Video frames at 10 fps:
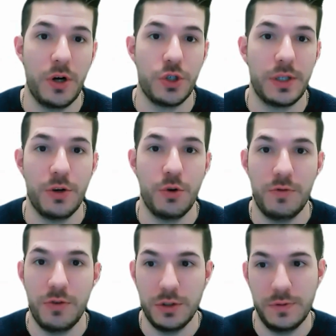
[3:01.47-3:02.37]
project at
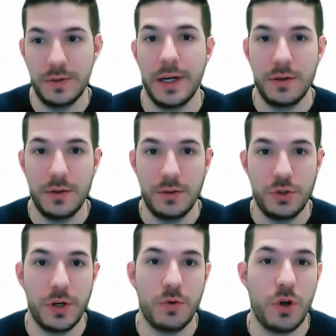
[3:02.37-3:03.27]
no fault of that
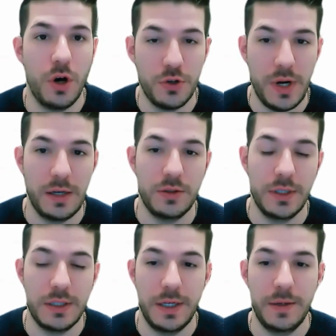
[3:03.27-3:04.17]
general contractor,
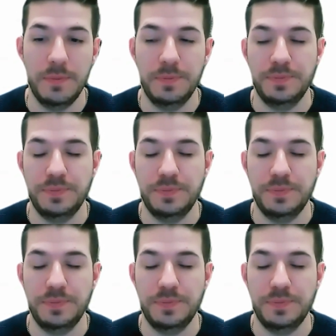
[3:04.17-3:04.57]
let's say.